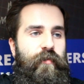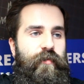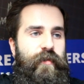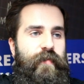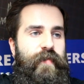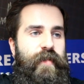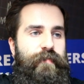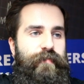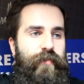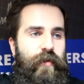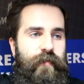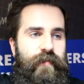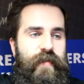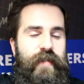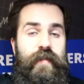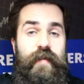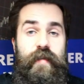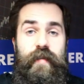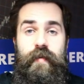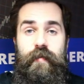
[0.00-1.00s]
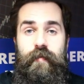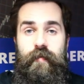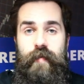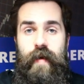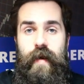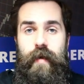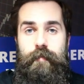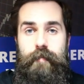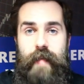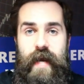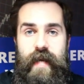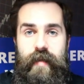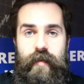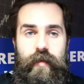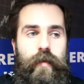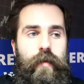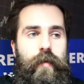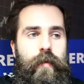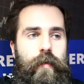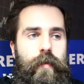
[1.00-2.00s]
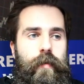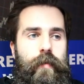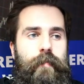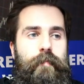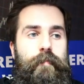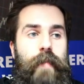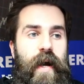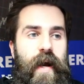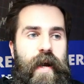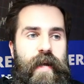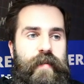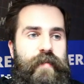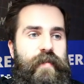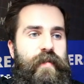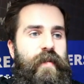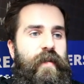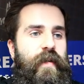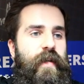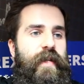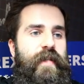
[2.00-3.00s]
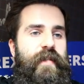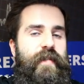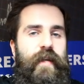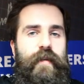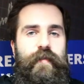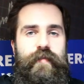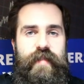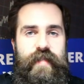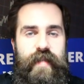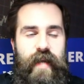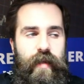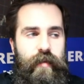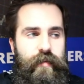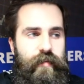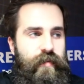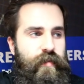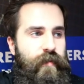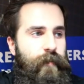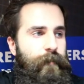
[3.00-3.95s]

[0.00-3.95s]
of his profits were made on buys instead of sells.